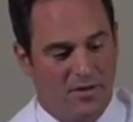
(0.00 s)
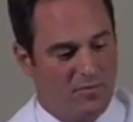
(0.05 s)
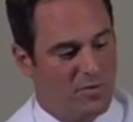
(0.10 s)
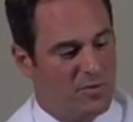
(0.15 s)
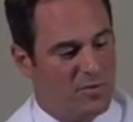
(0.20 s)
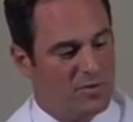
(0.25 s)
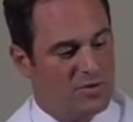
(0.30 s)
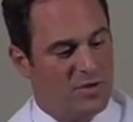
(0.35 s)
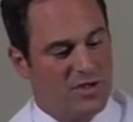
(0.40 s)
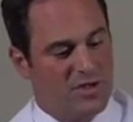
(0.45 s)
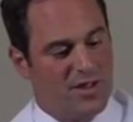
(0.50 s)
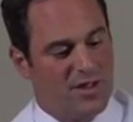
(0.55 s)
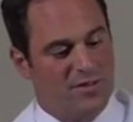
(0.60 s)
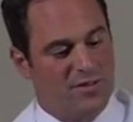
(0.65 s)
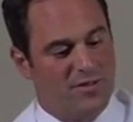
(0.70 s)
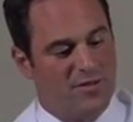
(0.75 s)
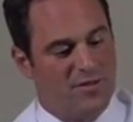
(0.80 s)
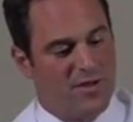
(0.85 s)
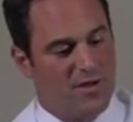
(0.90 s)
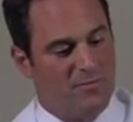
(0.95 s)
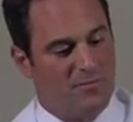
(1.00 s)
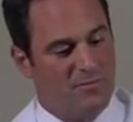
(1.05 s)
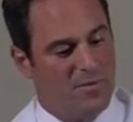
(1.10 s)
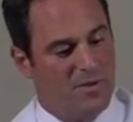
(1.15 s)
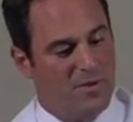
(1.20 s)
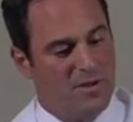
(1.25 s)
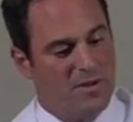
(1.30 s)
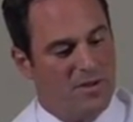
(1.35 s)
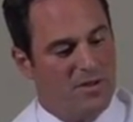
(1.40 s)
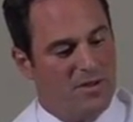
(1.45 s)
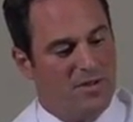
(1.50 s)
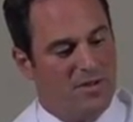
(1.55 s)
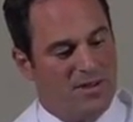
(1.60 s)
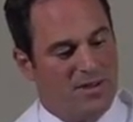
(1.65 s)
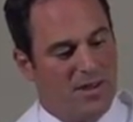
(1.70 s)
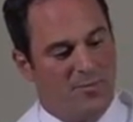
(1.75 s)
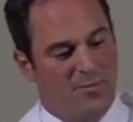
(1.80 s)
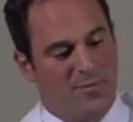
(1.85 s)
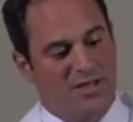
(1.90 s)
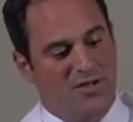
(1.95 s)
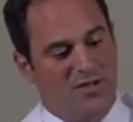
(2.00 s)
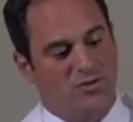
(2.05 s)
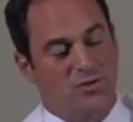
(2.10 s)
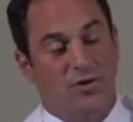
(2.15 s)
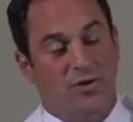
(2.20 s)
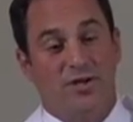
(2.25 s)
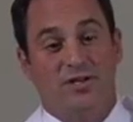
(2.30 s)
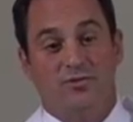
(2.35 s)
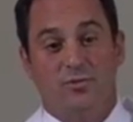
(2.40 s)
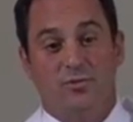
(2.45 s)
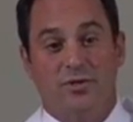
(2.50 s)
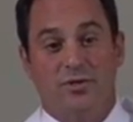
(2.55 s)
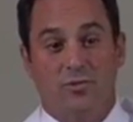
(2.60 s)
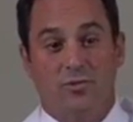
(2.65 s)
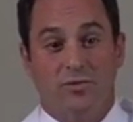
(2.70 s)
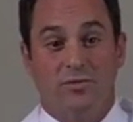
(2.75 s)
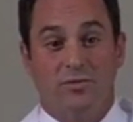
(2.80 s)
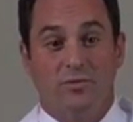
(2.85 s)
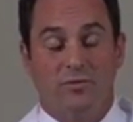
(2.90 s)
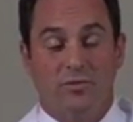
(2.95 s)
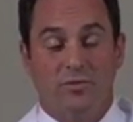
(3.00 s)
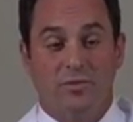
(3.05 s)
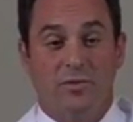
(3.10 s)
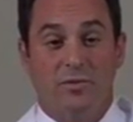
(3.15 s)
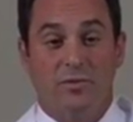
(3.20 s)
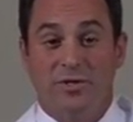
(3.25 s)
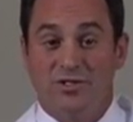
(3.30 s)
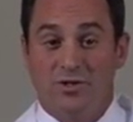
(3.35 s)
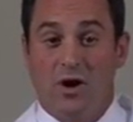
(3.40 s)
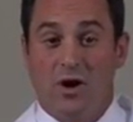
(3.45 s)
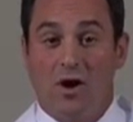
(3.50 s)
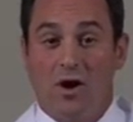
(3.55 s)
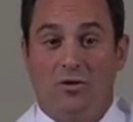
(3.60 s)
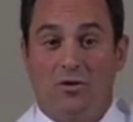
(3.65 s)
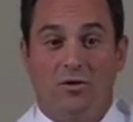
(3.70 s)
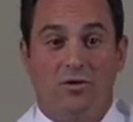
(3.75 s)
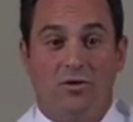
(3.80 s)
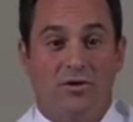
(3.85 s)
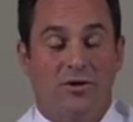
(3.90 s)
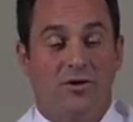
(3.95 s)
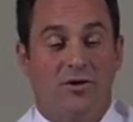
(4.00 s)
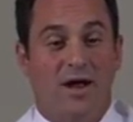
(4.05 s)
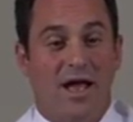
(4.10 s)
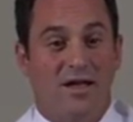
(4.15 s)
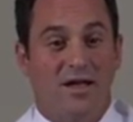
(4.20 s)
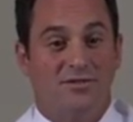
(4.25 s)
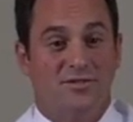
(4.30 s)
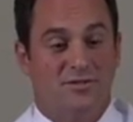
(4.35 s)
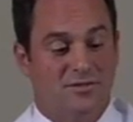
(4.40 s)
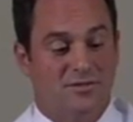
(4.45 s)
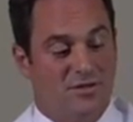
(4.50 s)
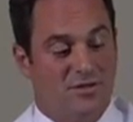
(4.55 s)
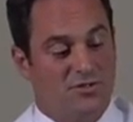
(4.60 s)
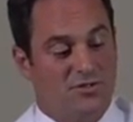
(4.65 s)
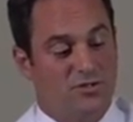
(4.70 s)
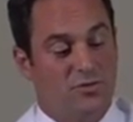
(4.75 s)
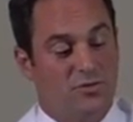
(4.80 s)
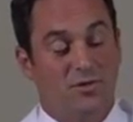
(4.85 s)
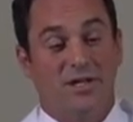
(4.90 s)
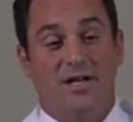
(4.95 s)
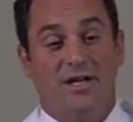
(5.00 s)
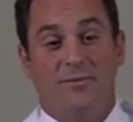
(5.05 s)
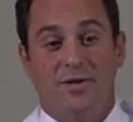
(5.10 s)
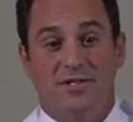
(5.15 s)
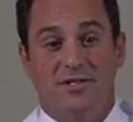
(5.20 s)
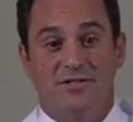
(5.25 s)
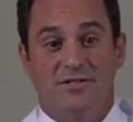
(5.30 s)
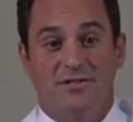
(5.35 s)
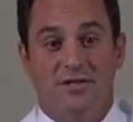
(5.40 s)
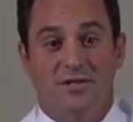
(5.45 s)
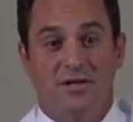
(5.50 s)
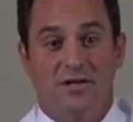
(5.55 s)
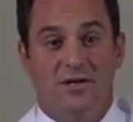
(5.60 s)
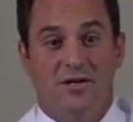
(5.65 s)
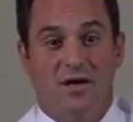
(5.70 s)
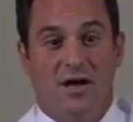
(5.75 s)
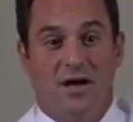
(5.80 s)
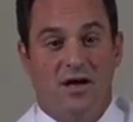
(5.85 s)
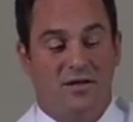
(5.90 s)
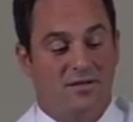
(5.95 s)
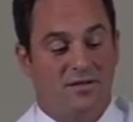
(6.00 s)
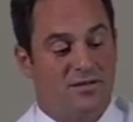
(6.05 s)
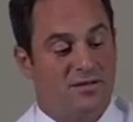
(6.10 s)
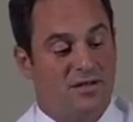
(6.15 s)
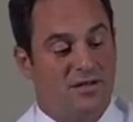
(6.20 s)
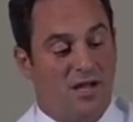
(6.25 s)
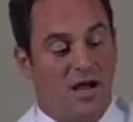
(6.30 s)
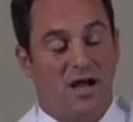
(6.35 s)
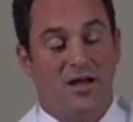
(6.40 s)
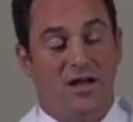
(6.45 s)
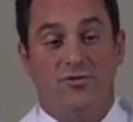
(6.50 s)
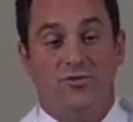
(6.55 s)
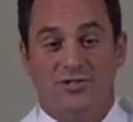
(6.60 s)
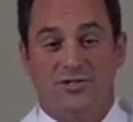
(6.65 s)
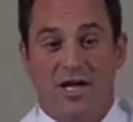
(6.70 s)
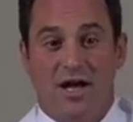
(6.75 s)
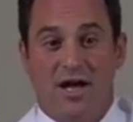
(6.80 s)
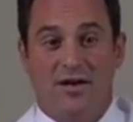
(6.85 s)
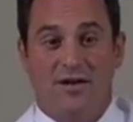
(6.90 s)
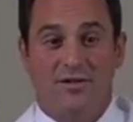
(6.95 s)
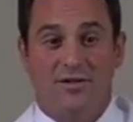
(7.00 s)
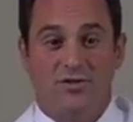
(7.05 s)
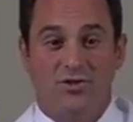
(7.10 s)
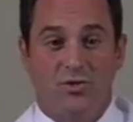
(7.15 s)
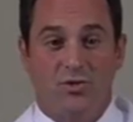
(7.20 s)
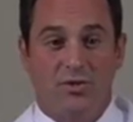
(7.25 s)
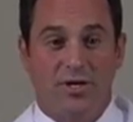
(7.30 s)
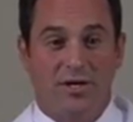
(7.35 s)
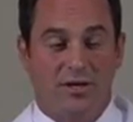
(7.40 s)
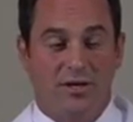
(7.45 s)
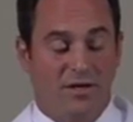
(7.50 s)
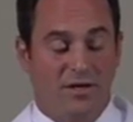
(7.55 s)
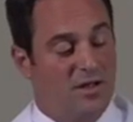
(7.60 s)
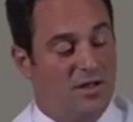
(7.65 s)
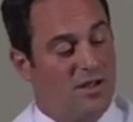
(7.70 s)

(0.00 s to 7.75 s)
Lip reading: When we look at the thumb, the MP joint, as we saw earlier, has two ligaments on either side of the joint.